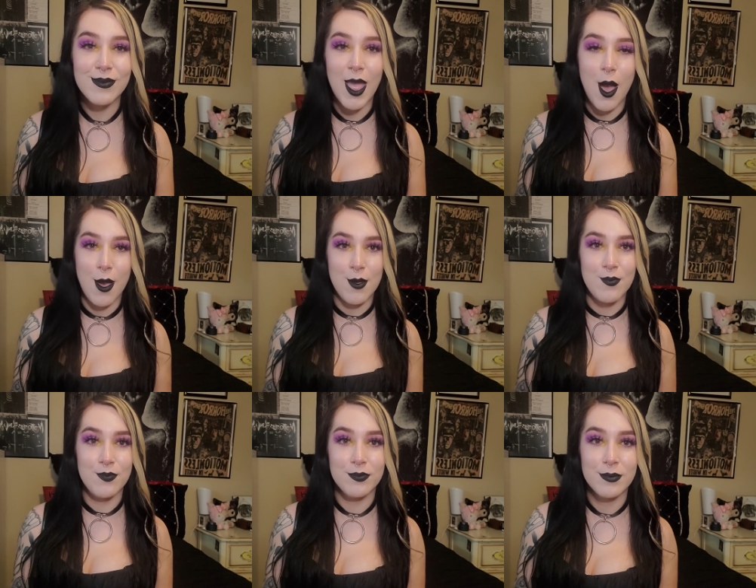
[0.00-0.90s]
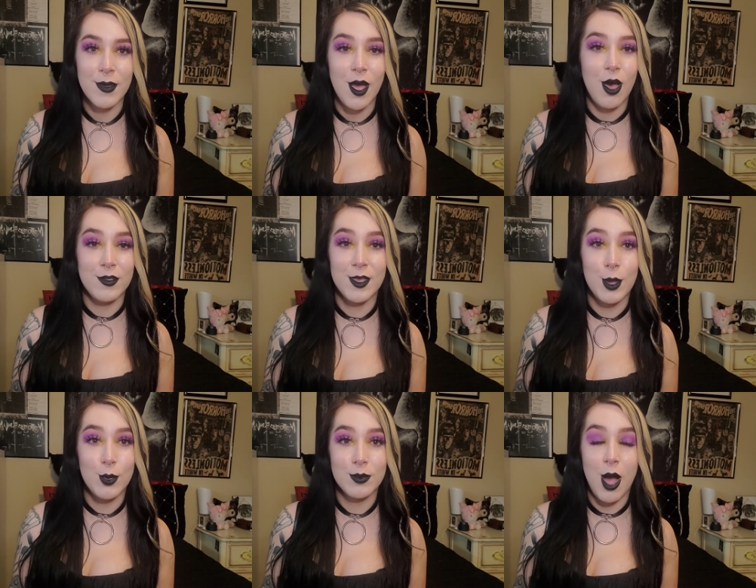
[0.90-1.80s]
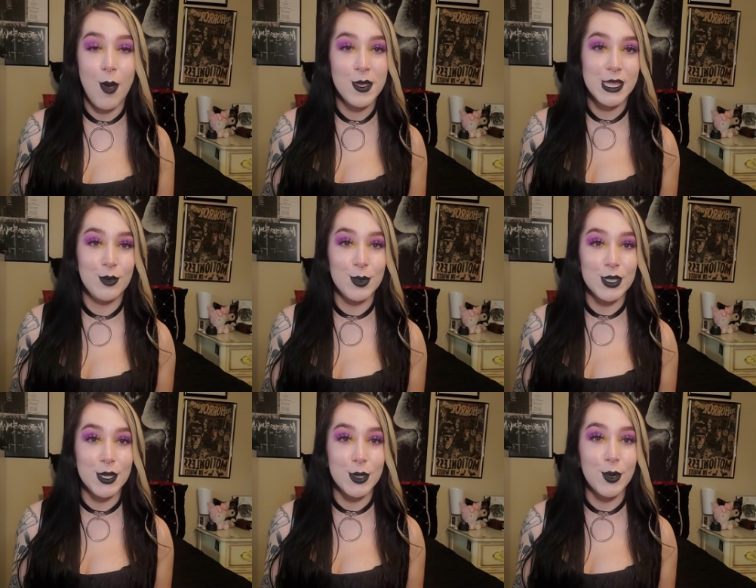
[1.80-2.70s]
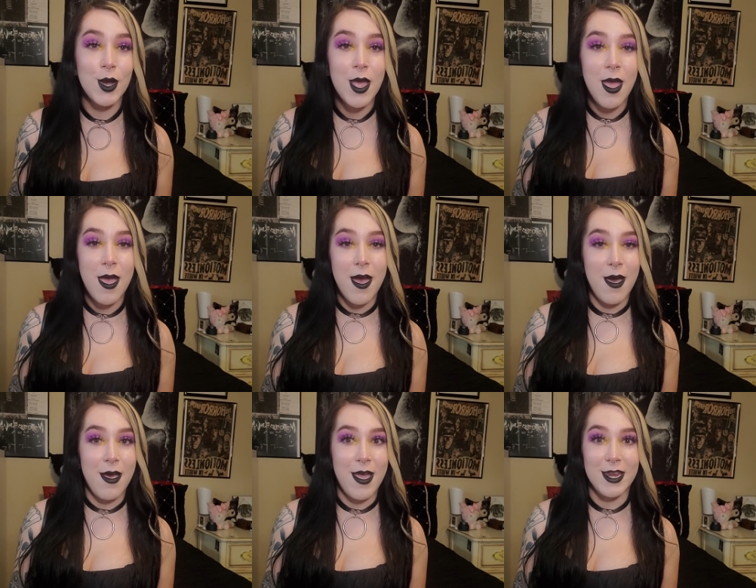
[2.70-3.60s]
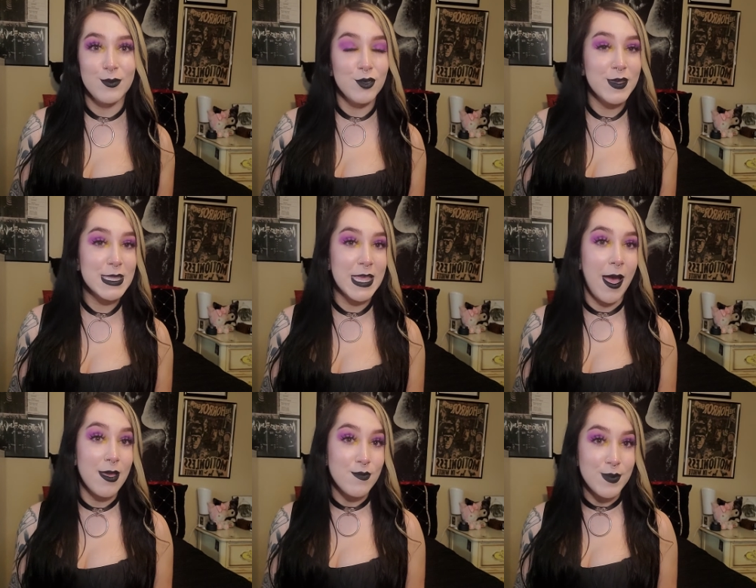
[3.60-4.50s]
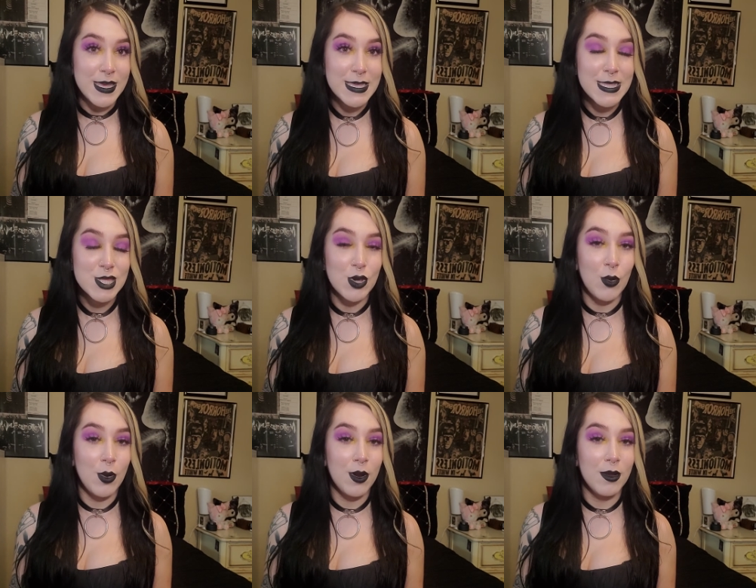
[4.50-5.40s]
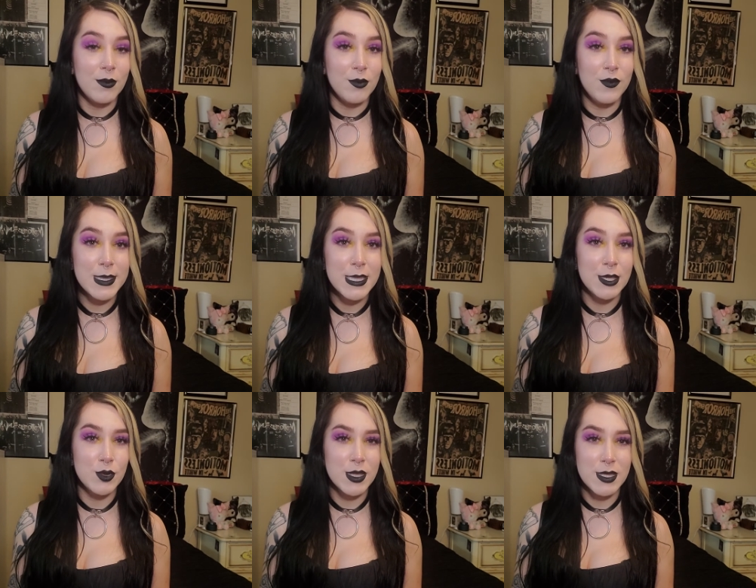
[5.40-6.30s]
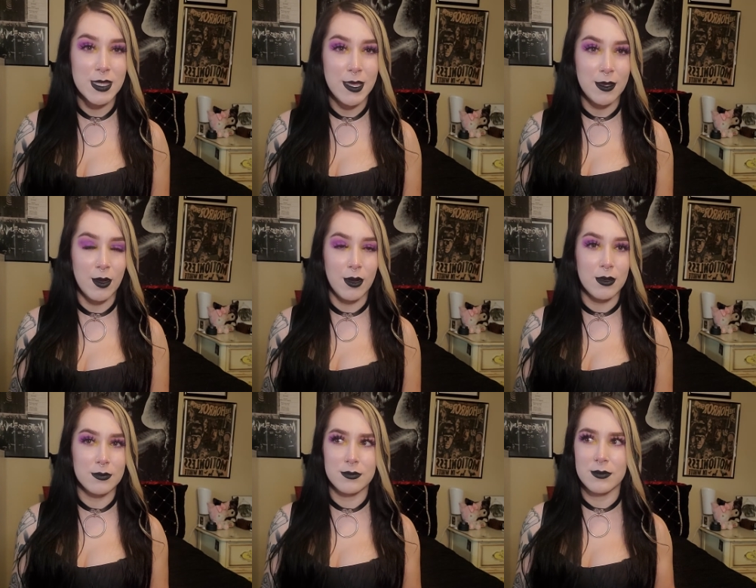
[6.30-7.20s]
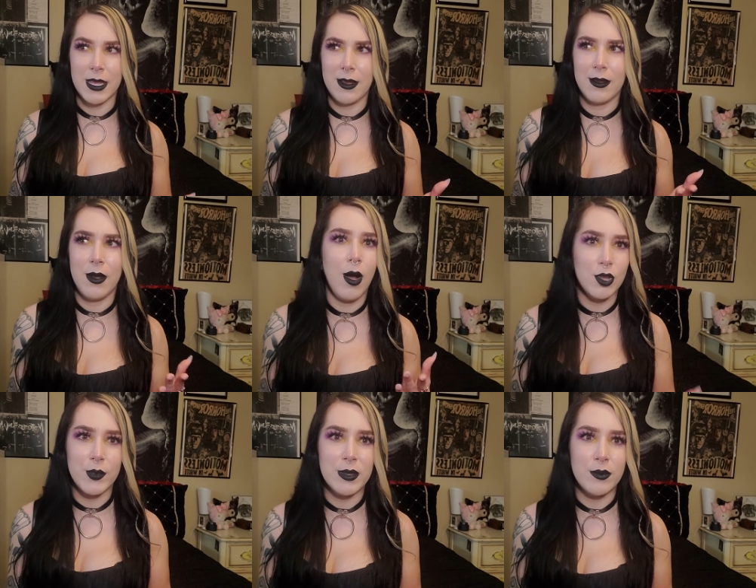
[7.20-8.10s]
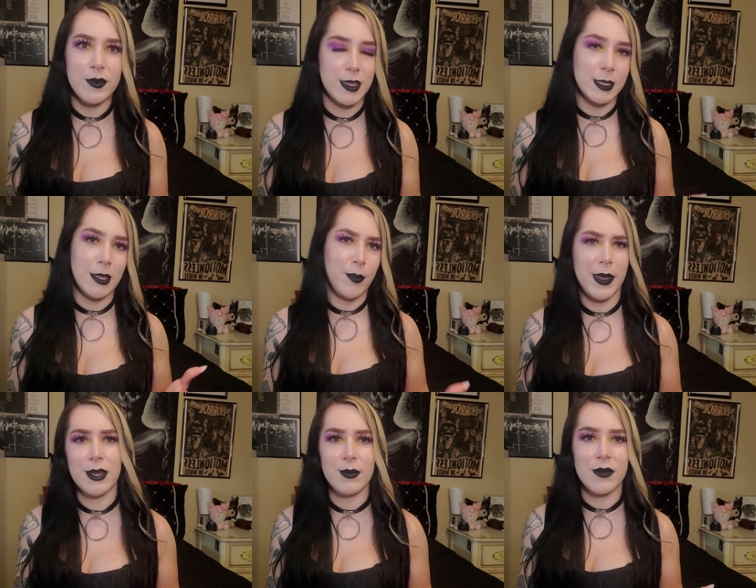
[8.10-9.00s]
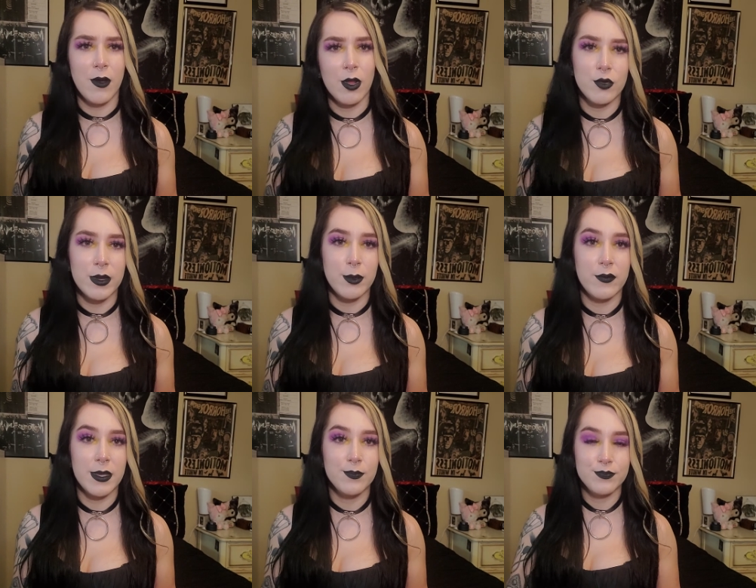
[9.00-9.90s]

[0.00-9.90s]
um, also comment down below uh, any movies that I missed or movies that you just think are like Halloween movies, like the epitome of a Halloween movie.